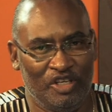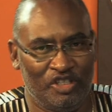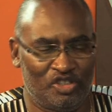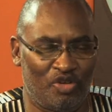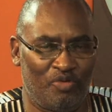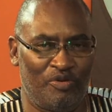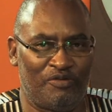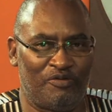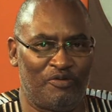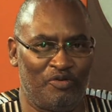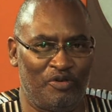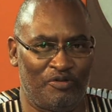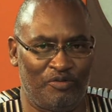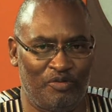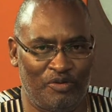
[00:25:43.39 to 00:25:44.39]
So
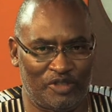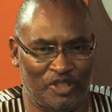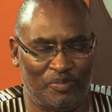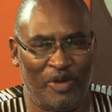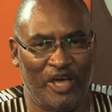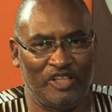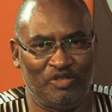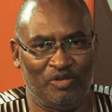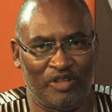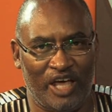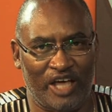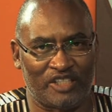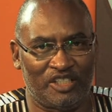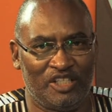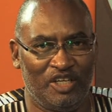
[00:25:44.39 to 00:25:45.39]
we've spared you
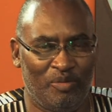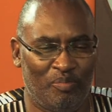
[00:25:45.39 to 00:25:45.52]
that.